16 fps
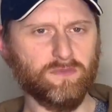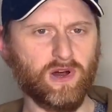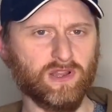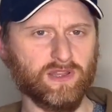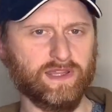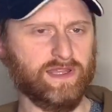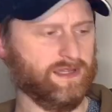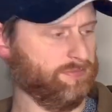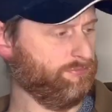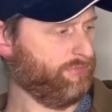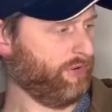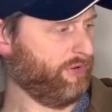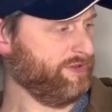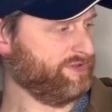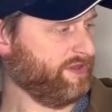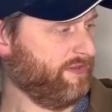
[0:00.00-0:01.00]
molly
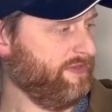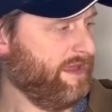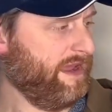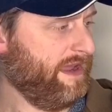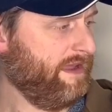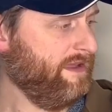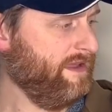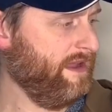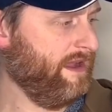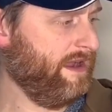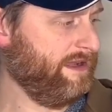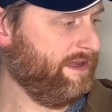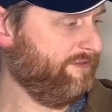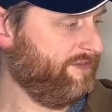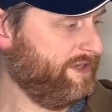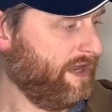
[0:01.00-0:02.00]
points on there, and
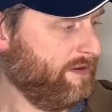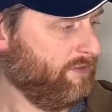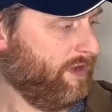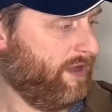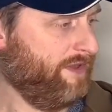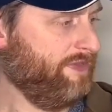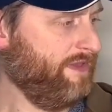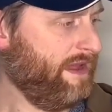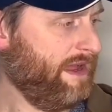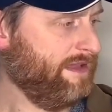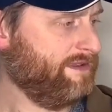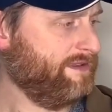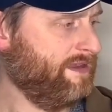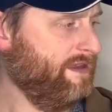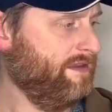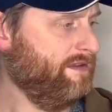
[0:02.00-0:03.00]
if you don't like
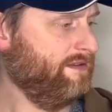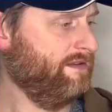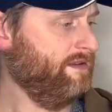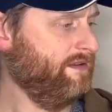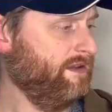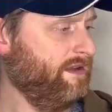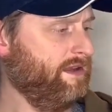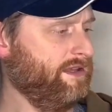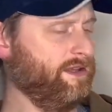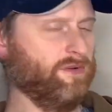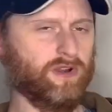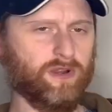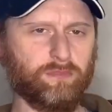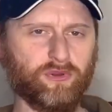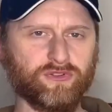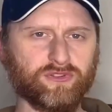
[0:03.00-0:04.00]
that, you want
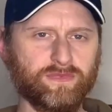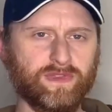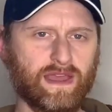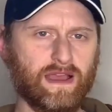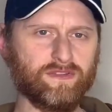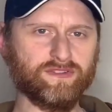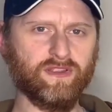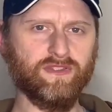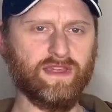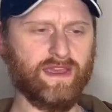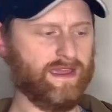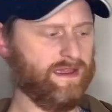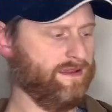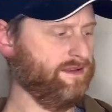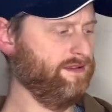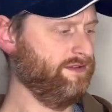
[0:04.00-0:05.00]
to put something else on there,
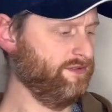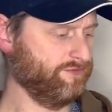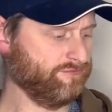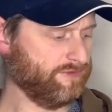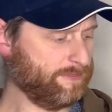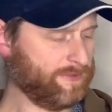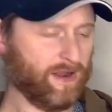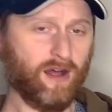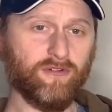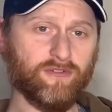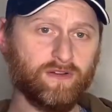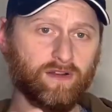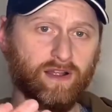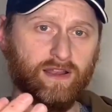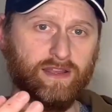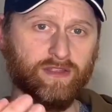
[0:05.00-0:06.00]
you just rip it off
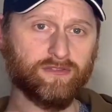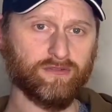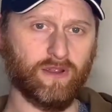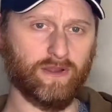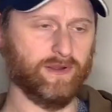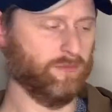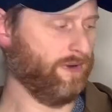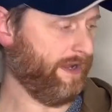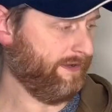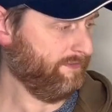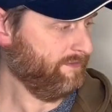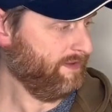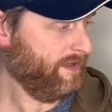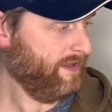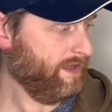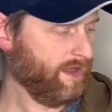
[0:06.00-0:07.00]
and you throw it away
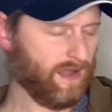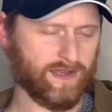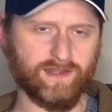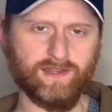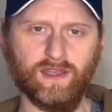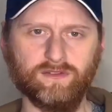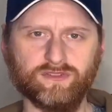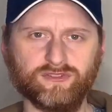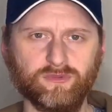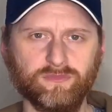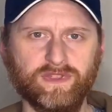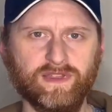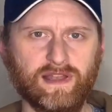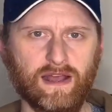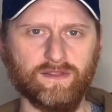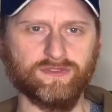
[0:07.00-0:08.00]
and you go to
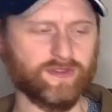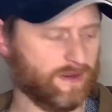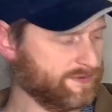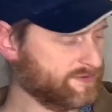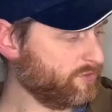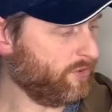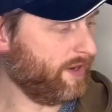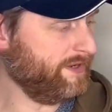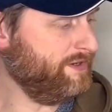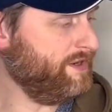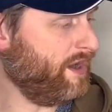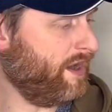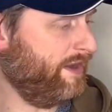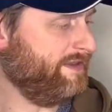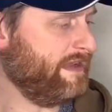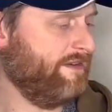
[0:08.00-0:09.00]
something else. So it's quite
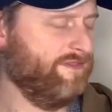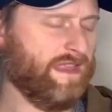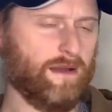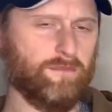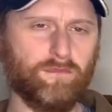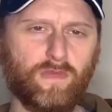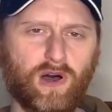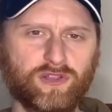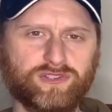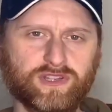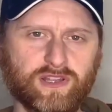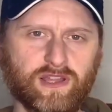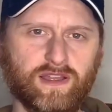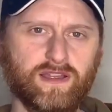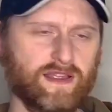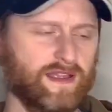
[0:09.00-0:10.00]
nice having that
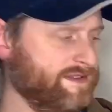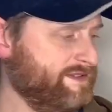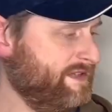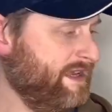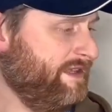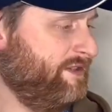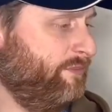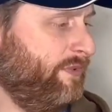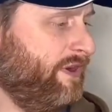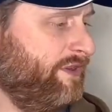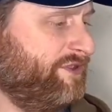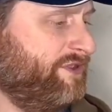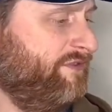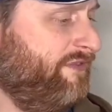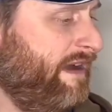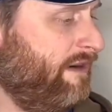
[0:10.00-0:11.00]
modular setup. We've got
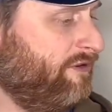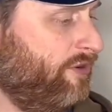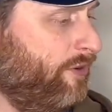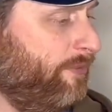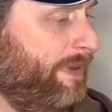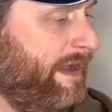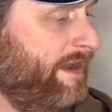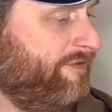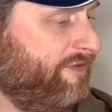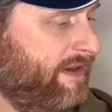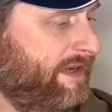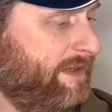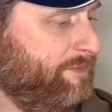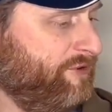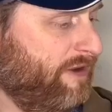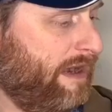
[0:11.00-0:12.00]
some Velcro up here for any
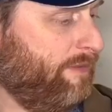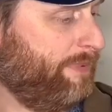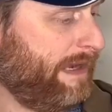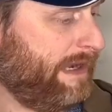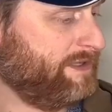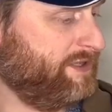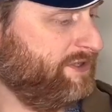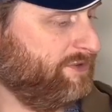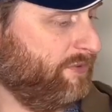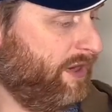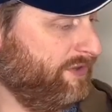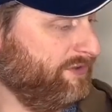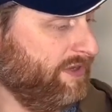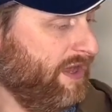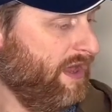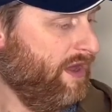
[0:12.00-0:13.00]
morale patches you
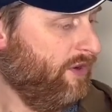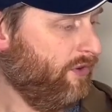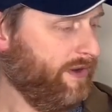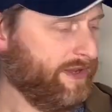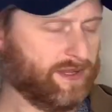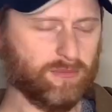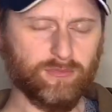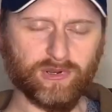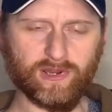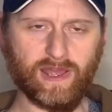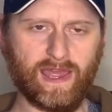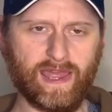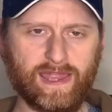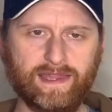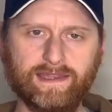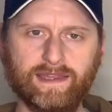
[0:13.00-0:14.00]
want, or you can put
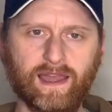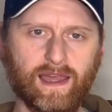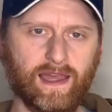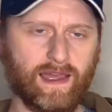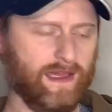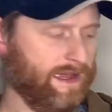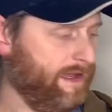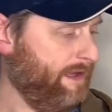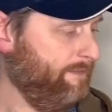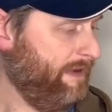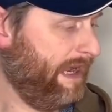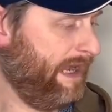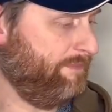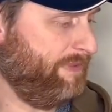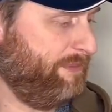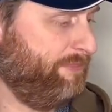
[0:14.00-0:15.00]
a
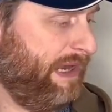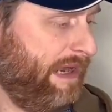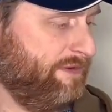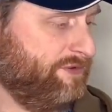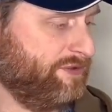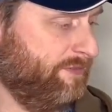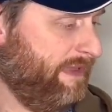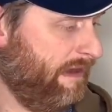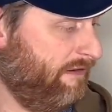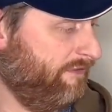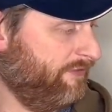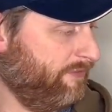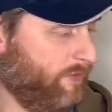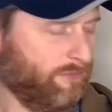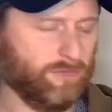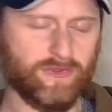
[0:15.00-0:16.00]
admin pouch up there if
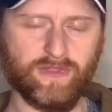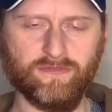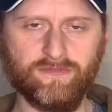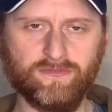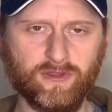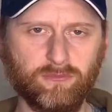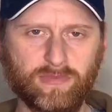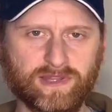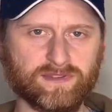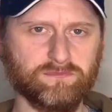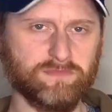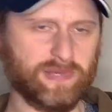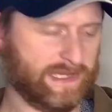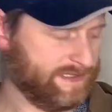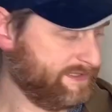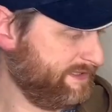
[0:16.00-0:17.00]
you want with a few bits and
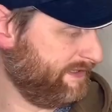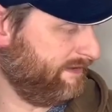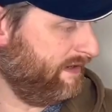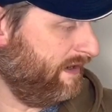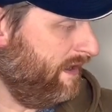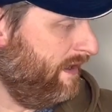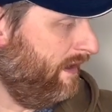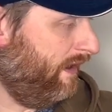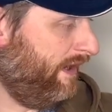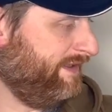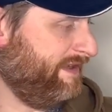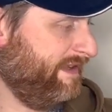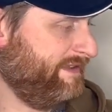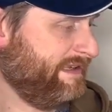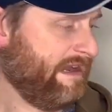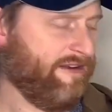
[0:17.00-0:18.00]
pieces in. I
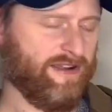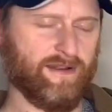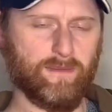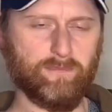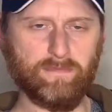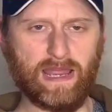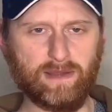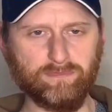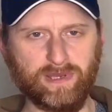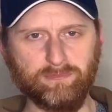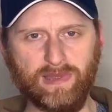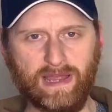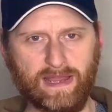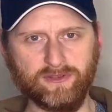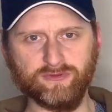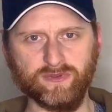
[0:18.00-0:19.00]
tend to carry an admin
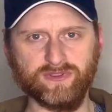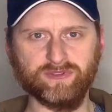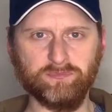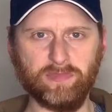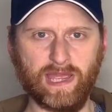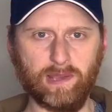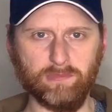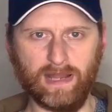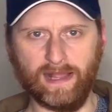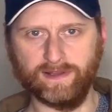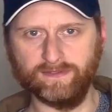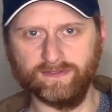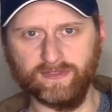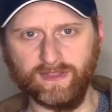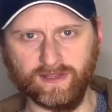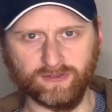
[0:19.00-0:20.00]
pouch with spare blanks
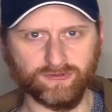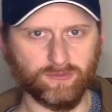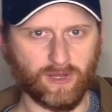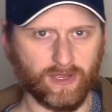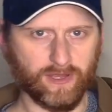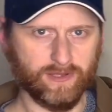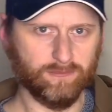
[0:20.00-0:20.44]
and things for my